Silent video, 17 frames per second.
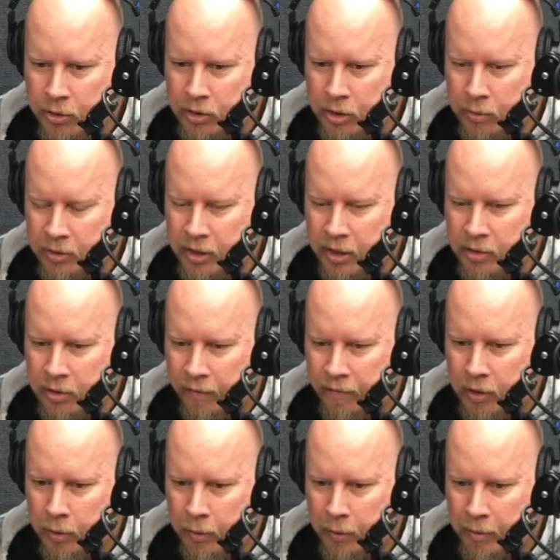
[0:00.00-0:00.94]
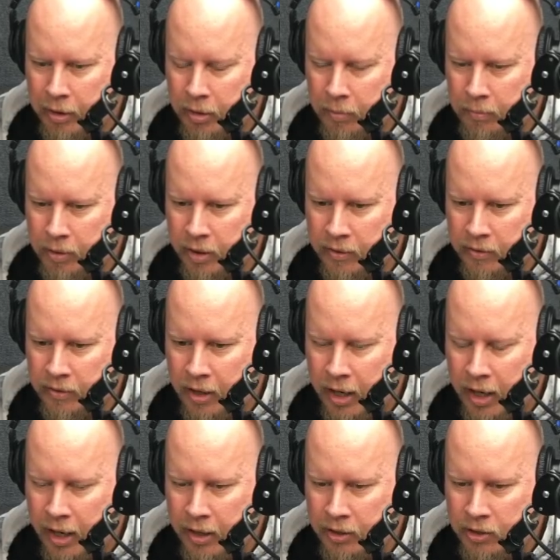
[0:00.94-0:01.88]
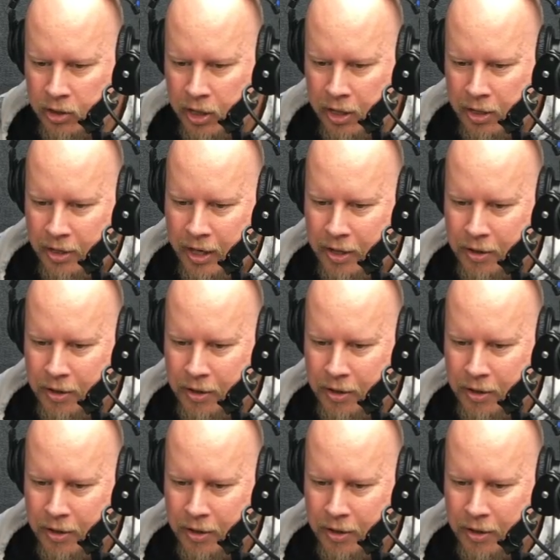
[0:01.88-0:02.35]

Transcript: she was interviewing with him because they